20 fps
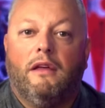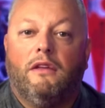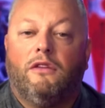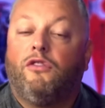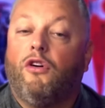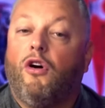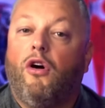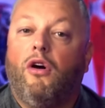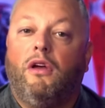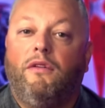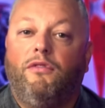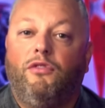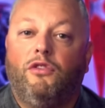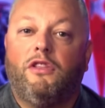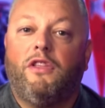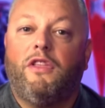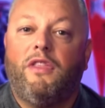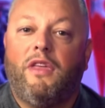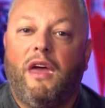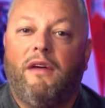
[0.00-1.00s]
So if you
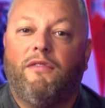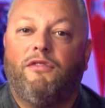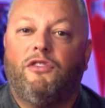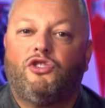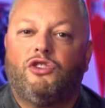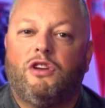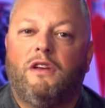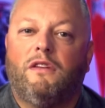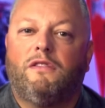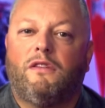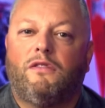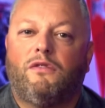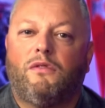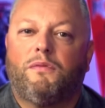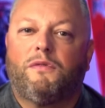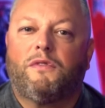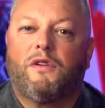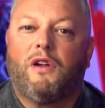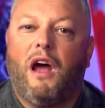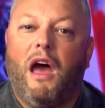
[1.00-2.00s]
didn't have the chance to
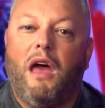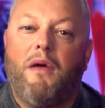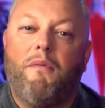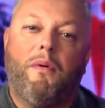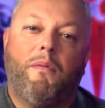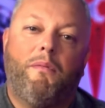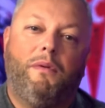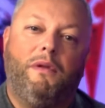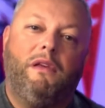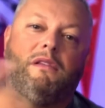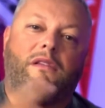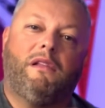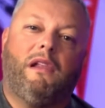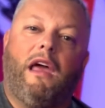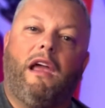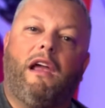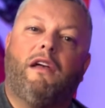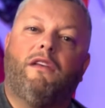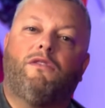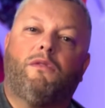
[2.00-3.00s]
subscribe, please
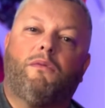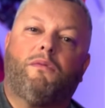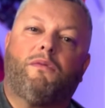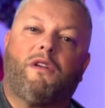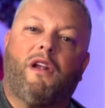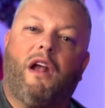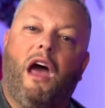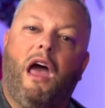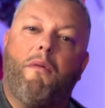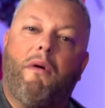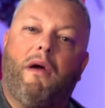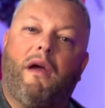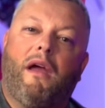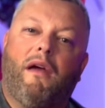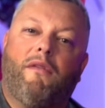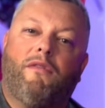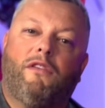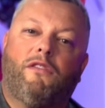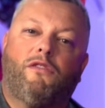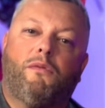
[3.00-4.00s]
like and subscribe. I
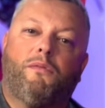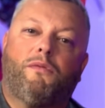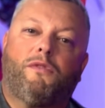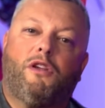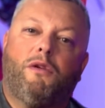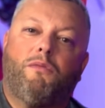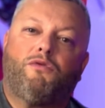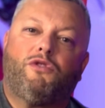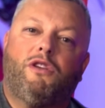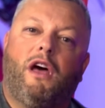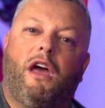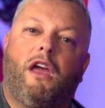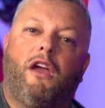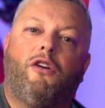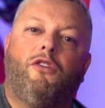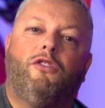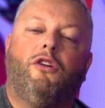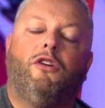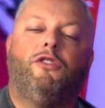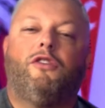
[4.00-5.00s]
have the subscription
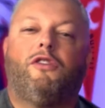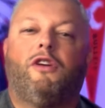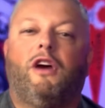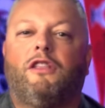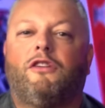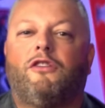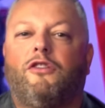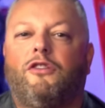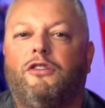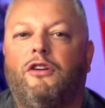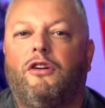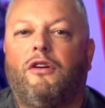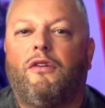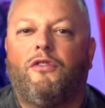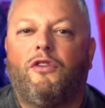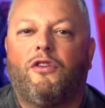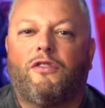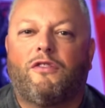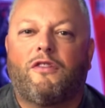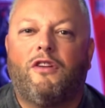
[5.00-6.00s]
icon on the right corner of
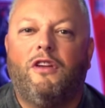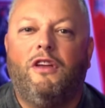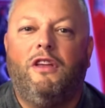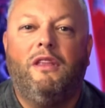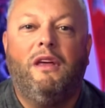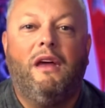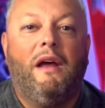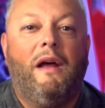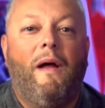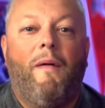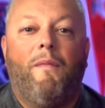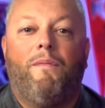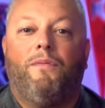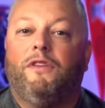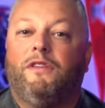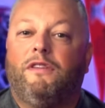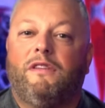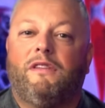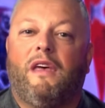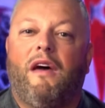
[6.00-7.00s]
your screen.
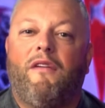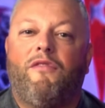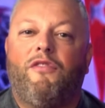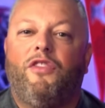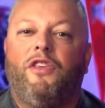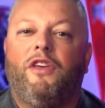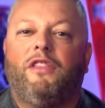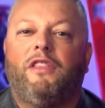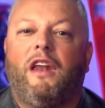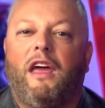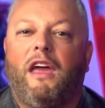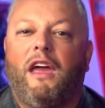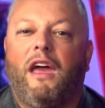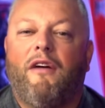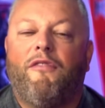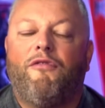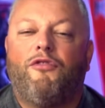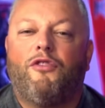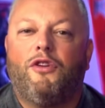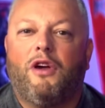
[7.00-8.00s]
This is everything that I
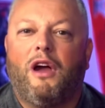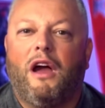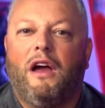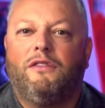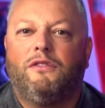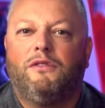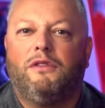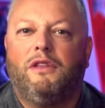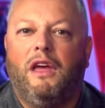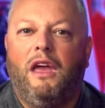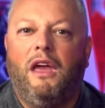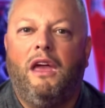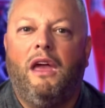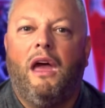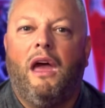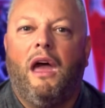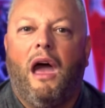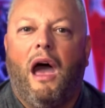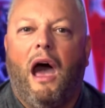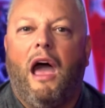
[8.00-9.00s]
have for you guys today.
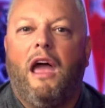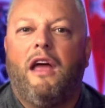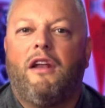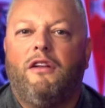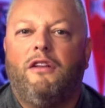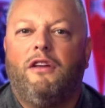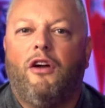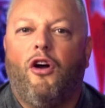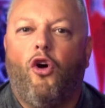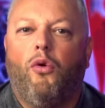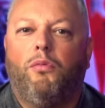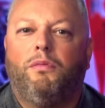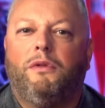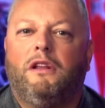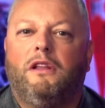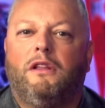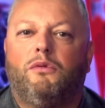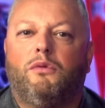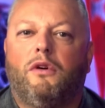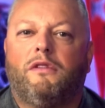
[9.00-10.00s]
I really hope that
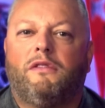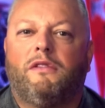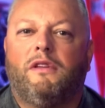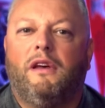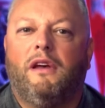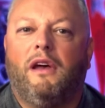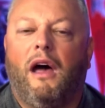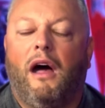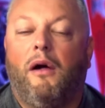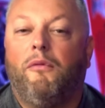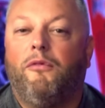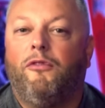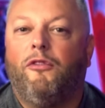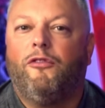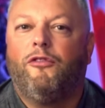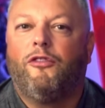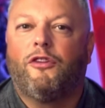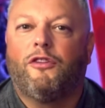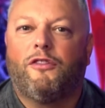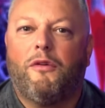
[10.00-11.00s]
it was helpful
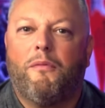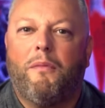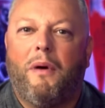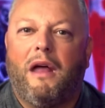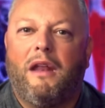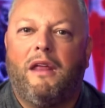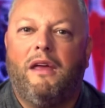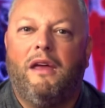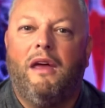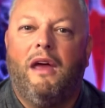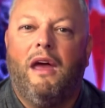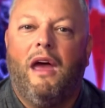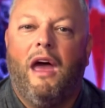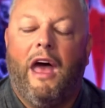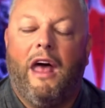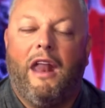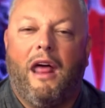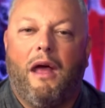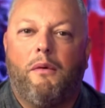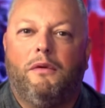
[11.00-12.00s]
for somebody,
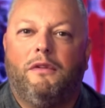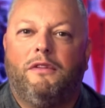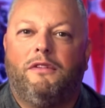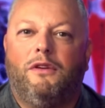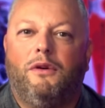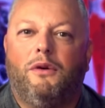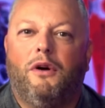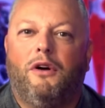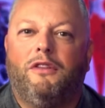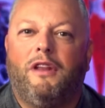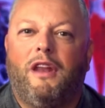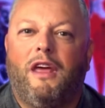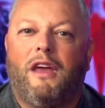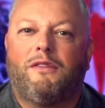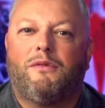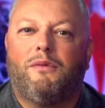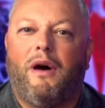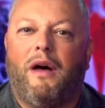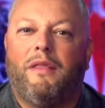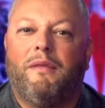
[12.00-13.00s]
and I will see you on the
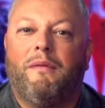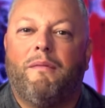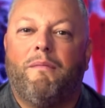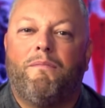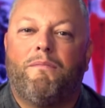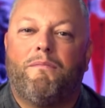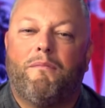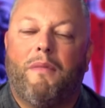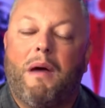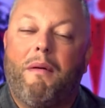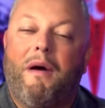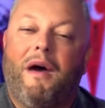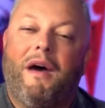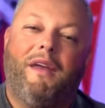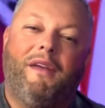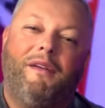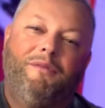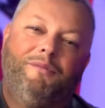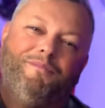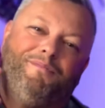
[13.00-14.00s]
next one. Bye
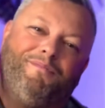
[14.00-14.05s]
bye.